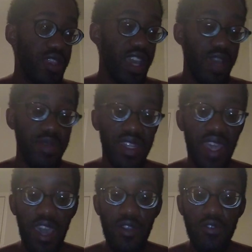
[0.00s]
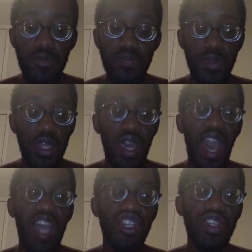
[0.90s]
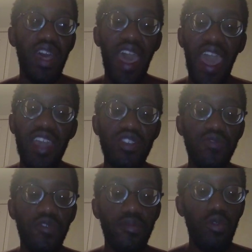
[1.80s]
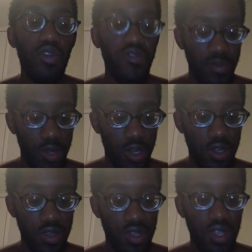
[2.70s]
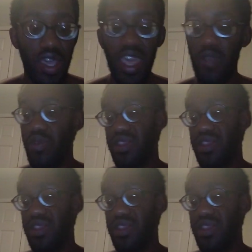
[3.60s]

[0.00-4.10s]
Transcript: like I'm in now, I should have asked for more from her. And